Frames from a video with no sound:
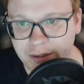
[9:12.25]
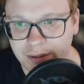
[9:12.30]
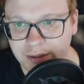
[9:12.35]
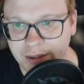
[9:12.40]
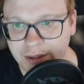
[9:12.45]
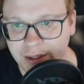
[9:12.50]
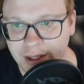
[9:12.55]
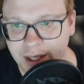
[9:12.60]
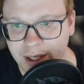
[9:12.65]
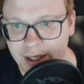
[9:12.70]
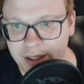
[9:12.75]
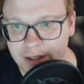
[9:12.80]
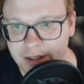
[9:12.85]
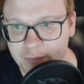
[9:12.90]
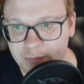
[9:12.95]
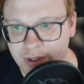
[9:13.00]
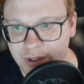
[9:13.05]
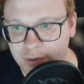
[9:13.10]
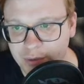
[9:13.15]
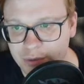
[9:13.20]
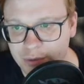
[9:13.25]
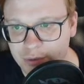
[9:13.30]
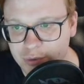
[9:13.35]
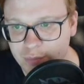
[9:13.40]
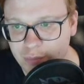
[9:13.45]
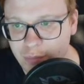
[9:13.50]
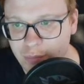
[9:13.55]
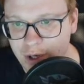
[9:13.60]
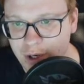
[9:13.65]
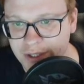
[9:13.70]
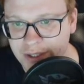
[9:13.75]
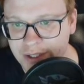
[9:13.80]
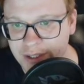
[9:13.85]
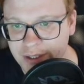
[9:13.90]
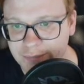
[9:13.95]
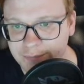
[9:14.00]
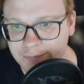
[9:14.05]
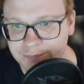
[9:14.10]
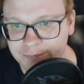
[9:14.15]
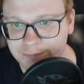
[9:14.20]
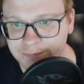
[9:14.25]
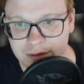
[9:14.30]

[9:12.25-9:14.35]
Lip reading: Again, we go to body.